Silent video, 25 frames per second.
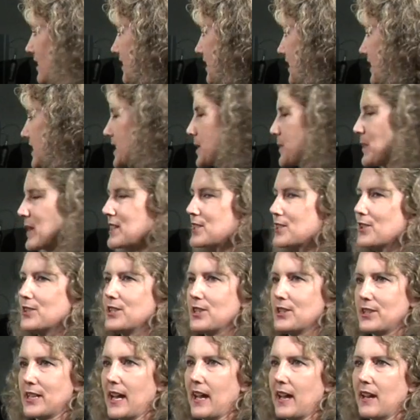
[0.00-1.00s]
it depends on
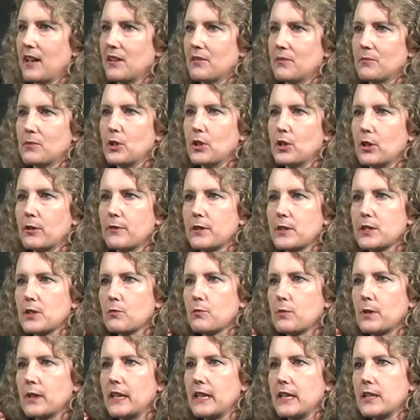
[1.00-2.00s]
your day. You know, if it's a
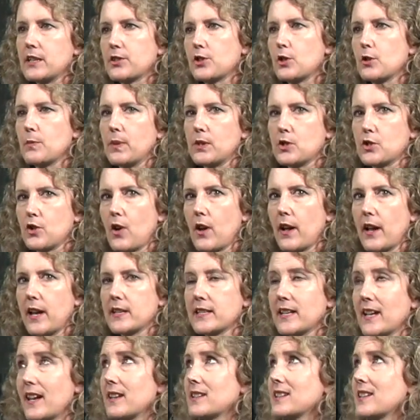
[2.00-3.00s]
really super drying
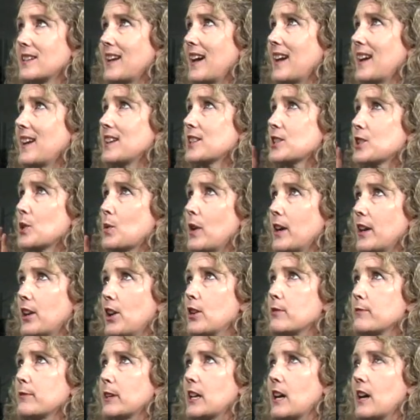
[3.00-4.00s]
day today, it's quite
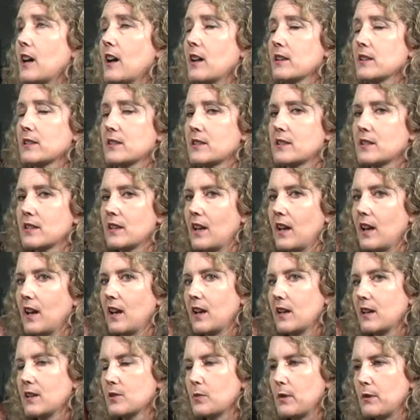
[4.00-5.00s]
overcast
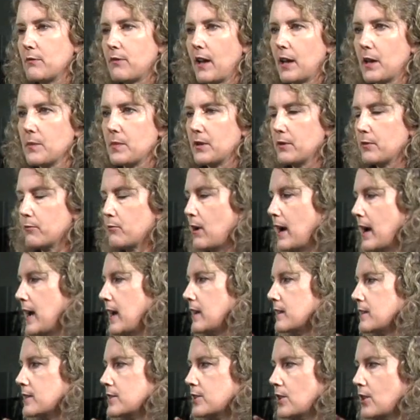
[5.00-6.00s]
and we've had a bit of
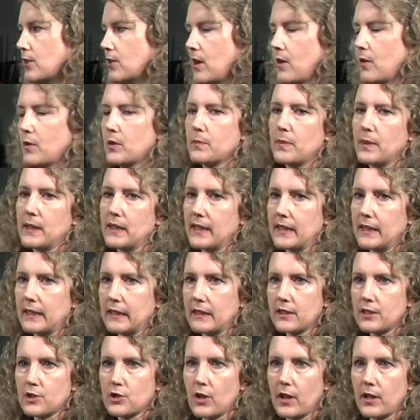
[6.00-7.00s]
rain, so I would be letting
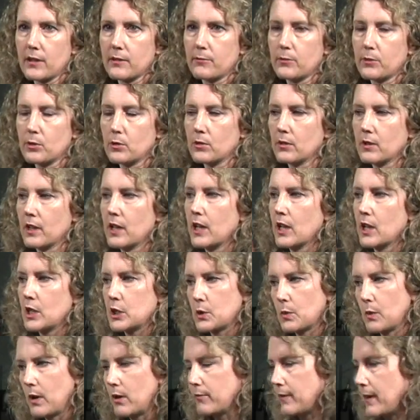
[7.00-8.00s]
it dry the full
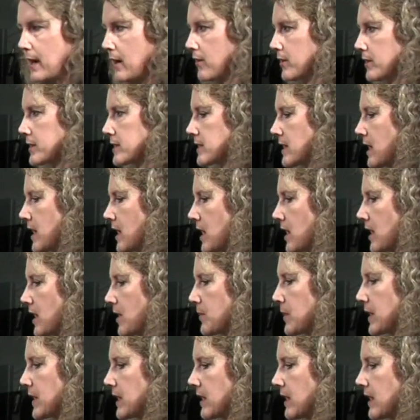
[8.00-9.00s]
12 hours.
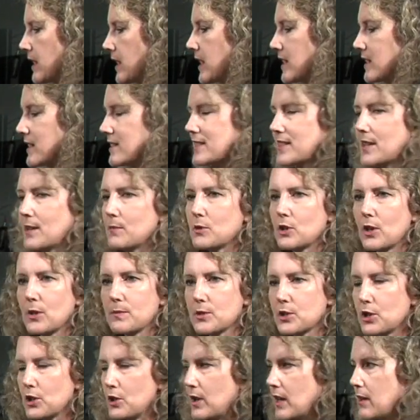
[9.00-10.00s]
But, and
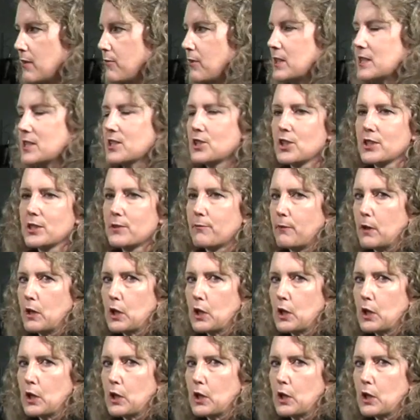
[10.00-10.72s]
sometimes too, if it's just for